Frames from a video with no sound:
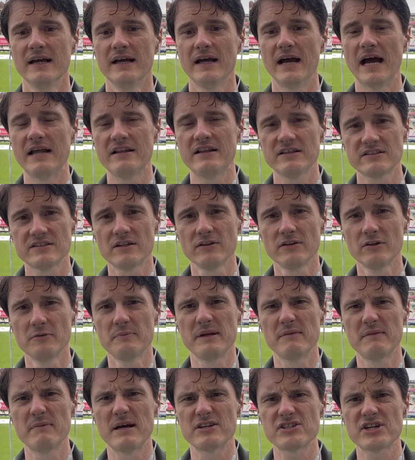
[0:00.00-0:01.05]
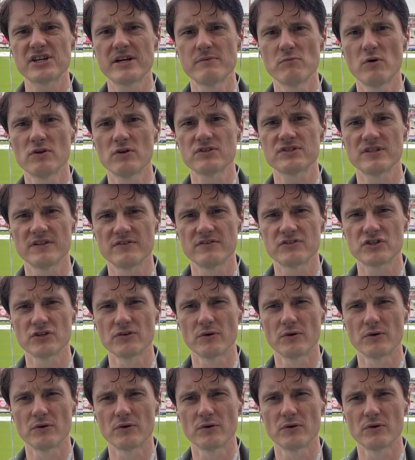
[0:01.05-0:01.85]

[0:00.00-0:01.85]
And there's a little bit about Shane Watson too,